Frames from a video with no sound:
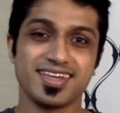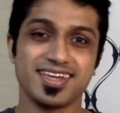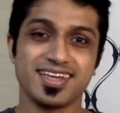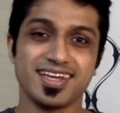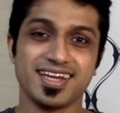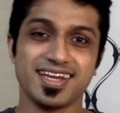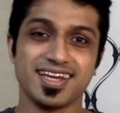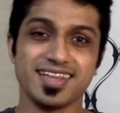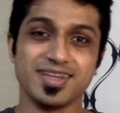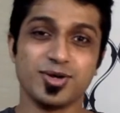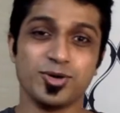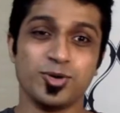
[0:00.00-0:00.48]

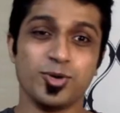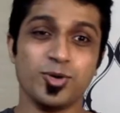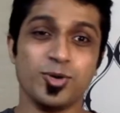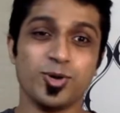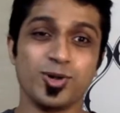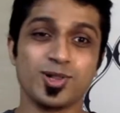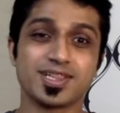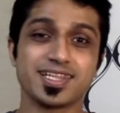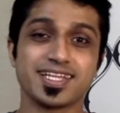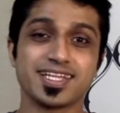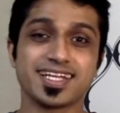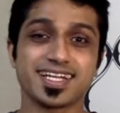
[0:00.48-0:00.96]
And the whole
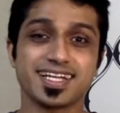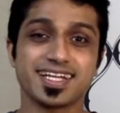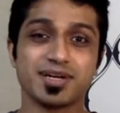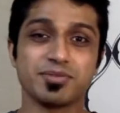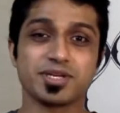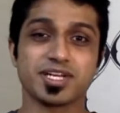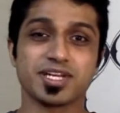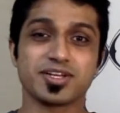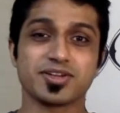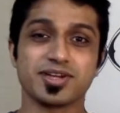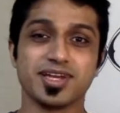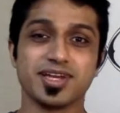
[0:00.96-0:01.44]
thing
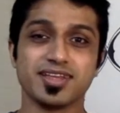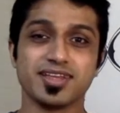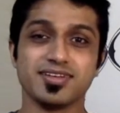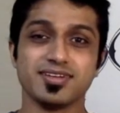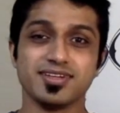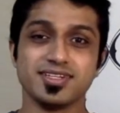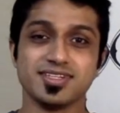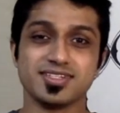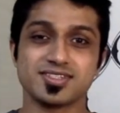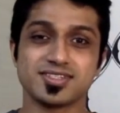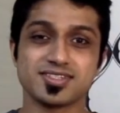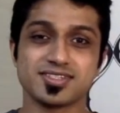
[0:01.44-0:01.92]
coming together
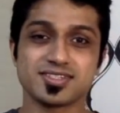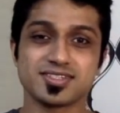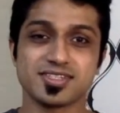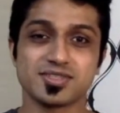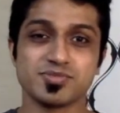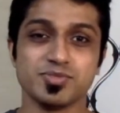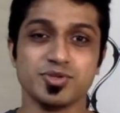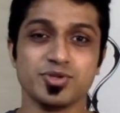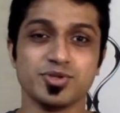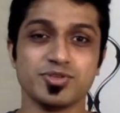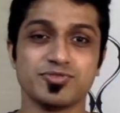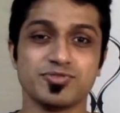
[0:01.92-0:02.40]
is just this
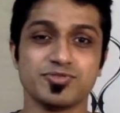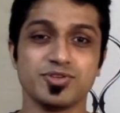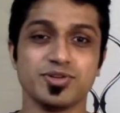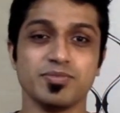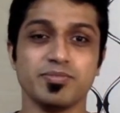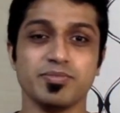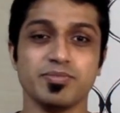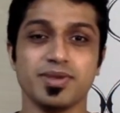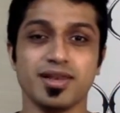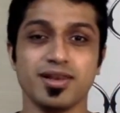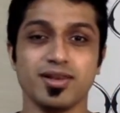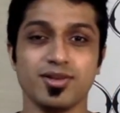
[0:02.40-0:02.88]
beautiful
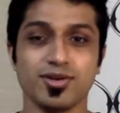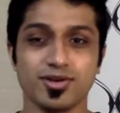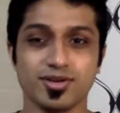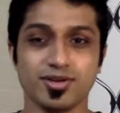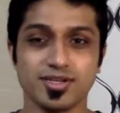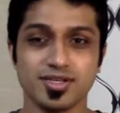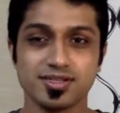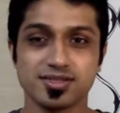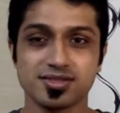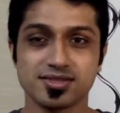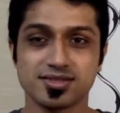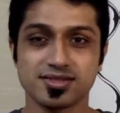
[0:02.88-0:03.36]

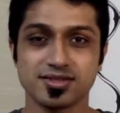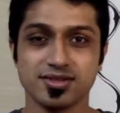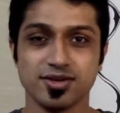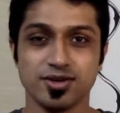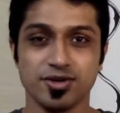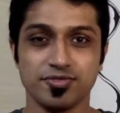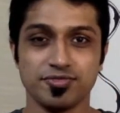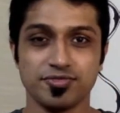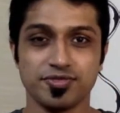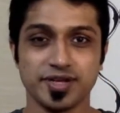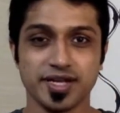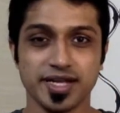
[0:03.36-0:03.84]
melodious
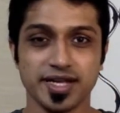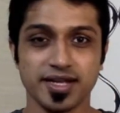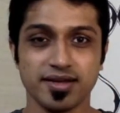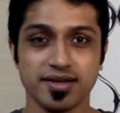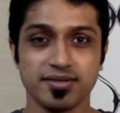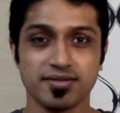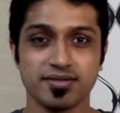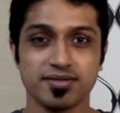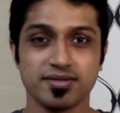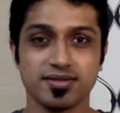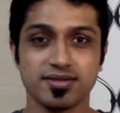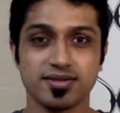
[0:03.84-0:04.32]
offering
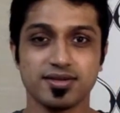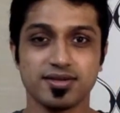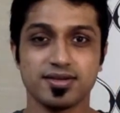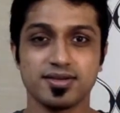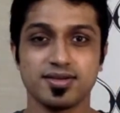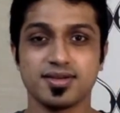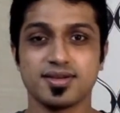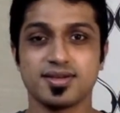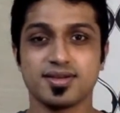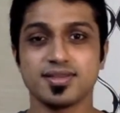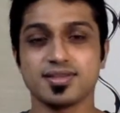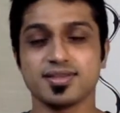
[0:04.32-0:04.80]

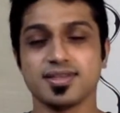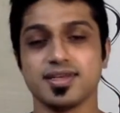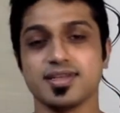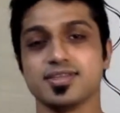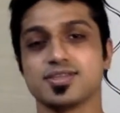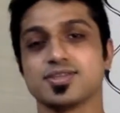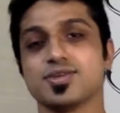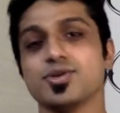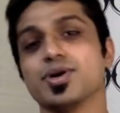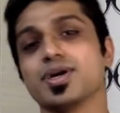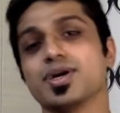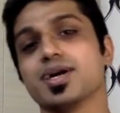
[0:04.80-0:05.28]
that is
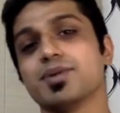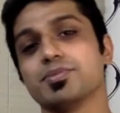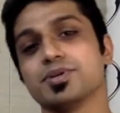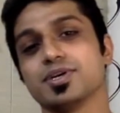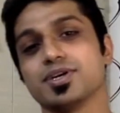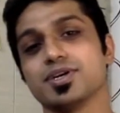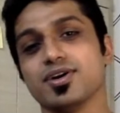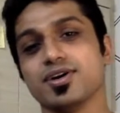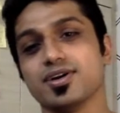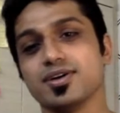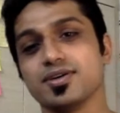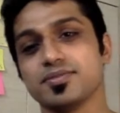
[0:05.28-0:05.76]
going up to
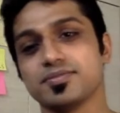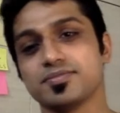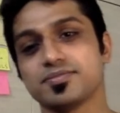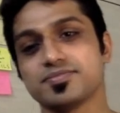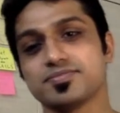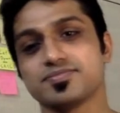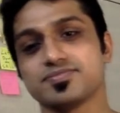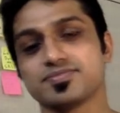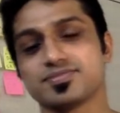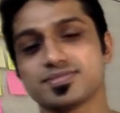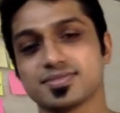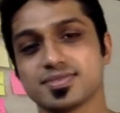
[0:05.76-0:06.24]
God.
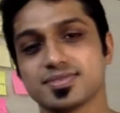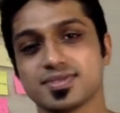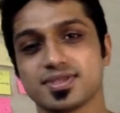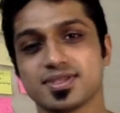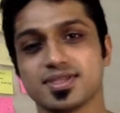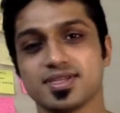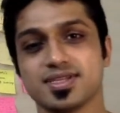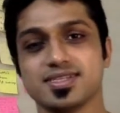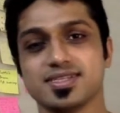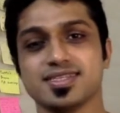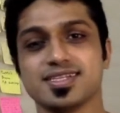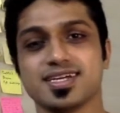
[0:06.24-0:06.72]

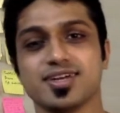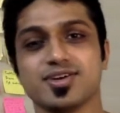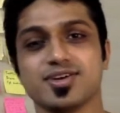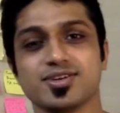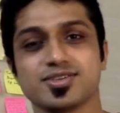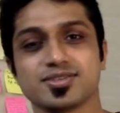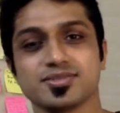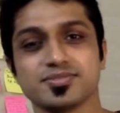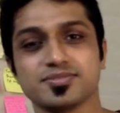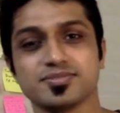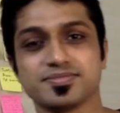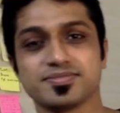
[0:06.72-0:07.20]
Isn't that awesome?